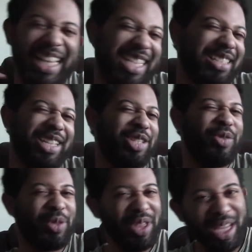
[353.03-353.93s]
it's like do
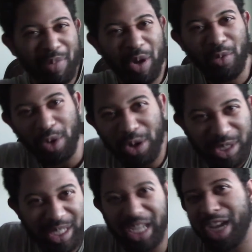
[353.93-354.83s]
you think about
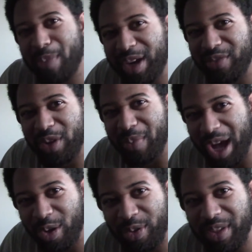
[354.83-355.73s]
words that come out of your
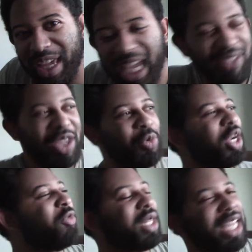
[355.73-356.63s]
mouth? If they
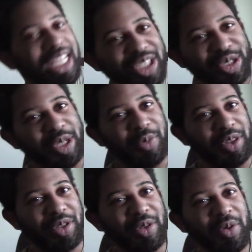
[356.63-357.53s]
want a relationship
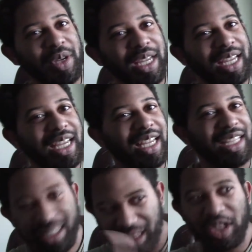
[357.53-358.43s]
with you,
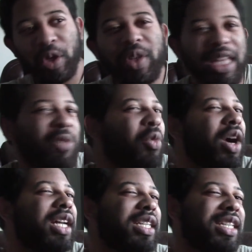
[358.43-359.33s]
then clearly they
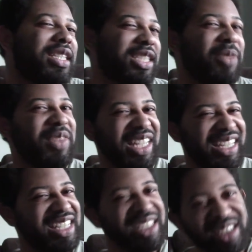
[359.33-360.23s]
want something
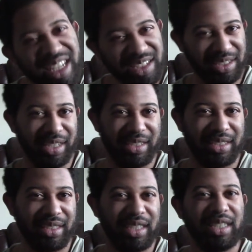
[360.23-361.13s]

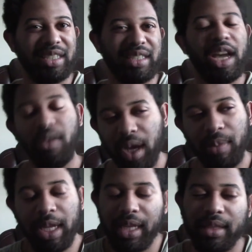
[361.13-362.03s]
consistent. No, I
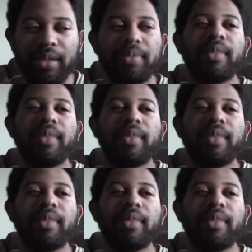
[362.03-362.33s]
mean,